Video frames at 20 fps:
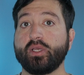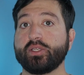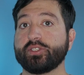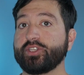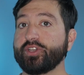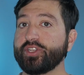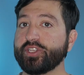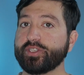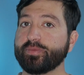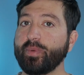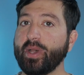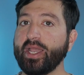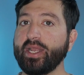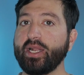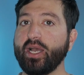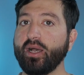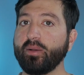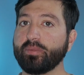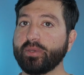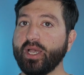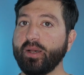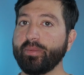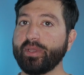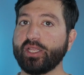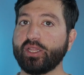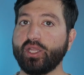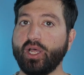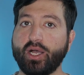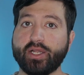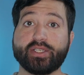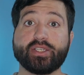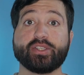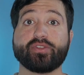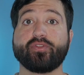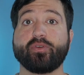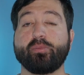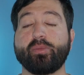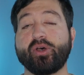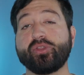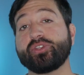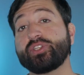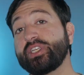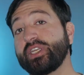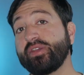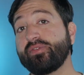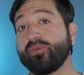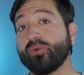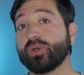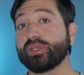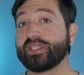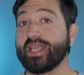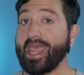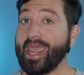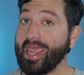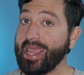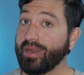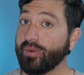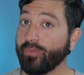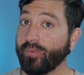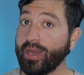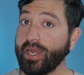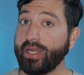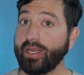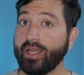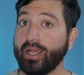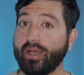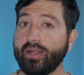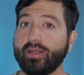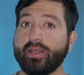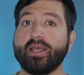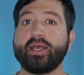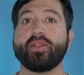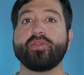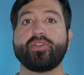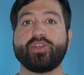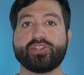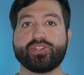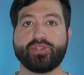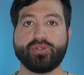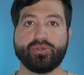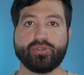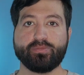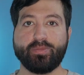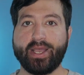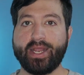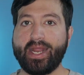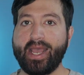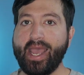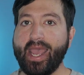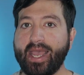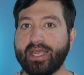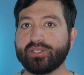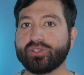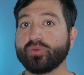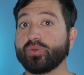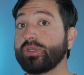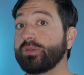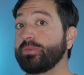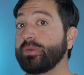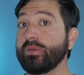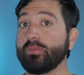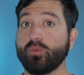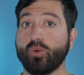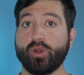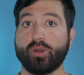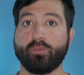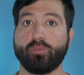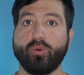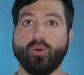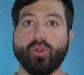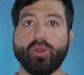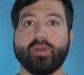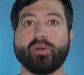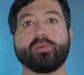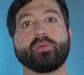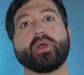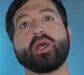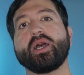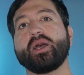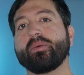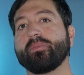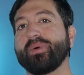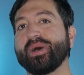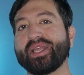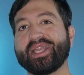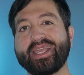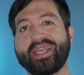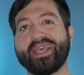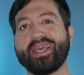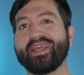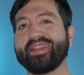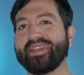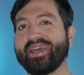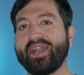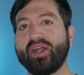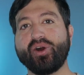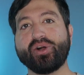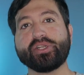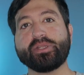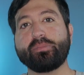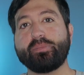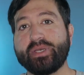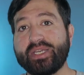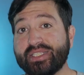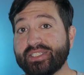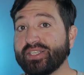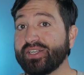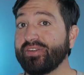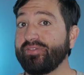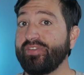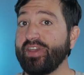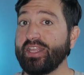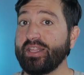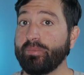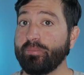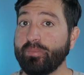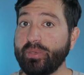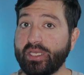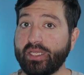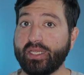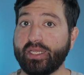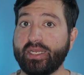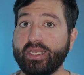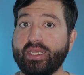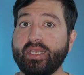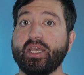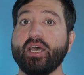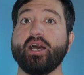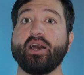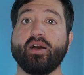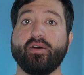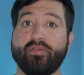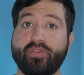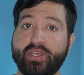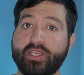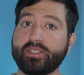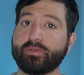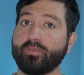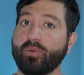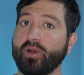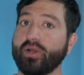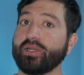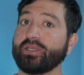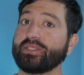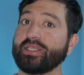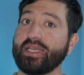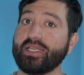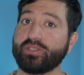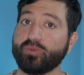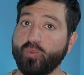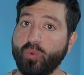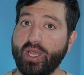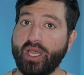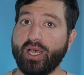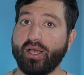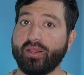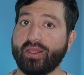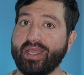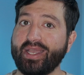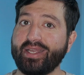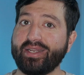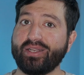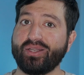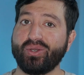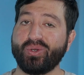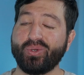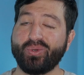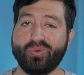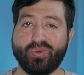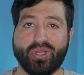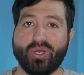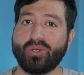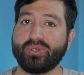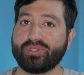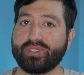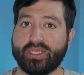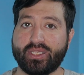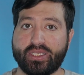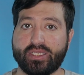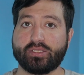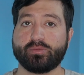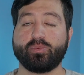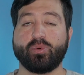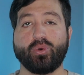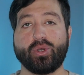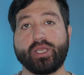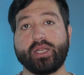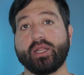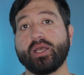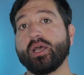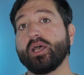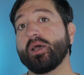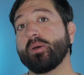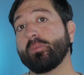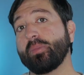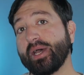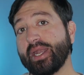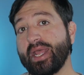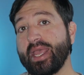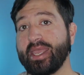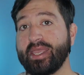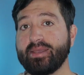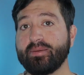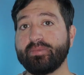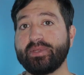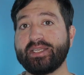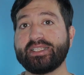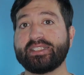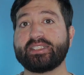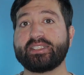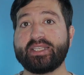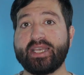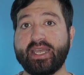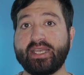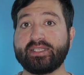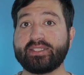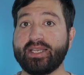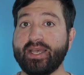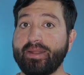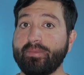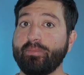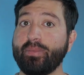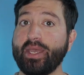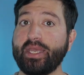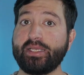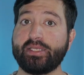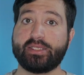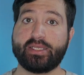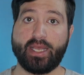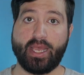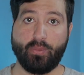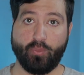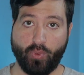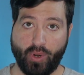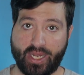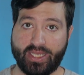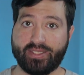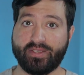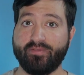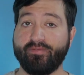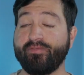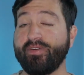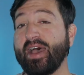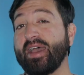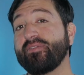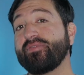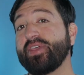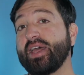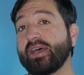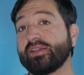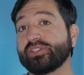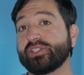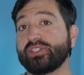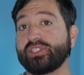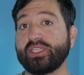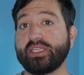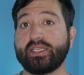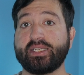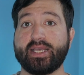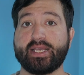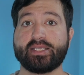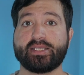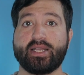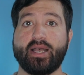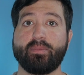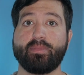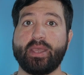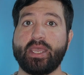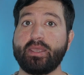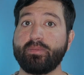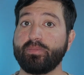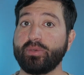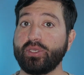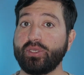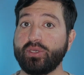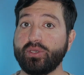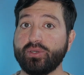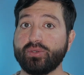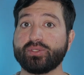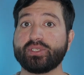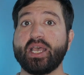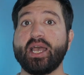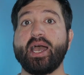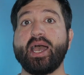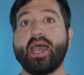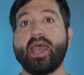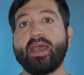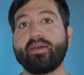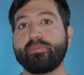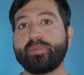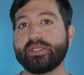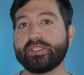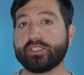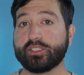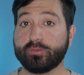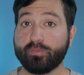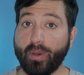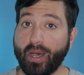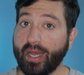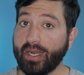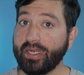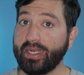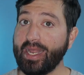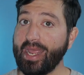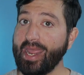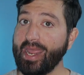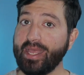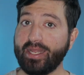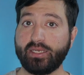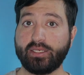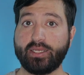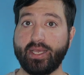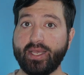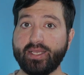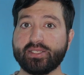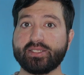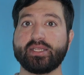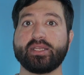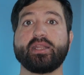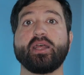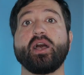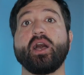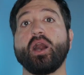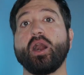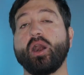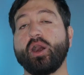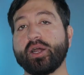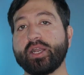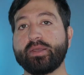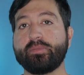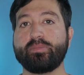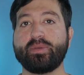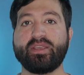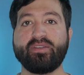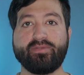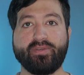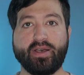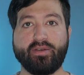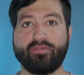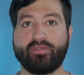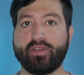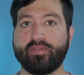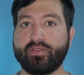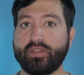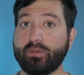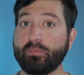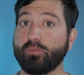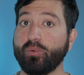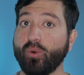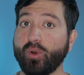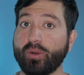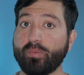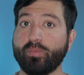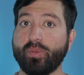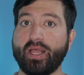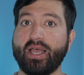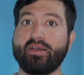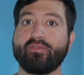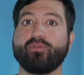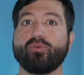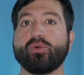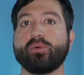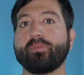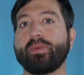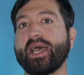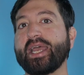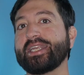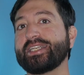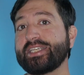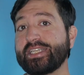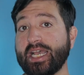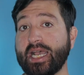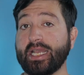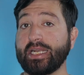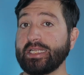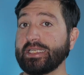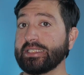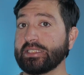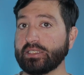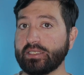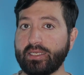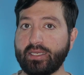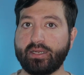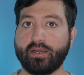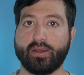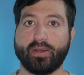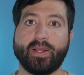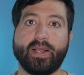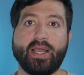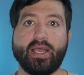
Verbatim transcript: So despite upcoming launches from both GeForce and Radeon, this news might actually be more important. But again, that all depends on availability of these parts as well, and who knows at this point. But AMD's Cezanne based Ryzen 5000G desktop APUs have been spotted and tested on a B550 board platform by a Chinese leaker.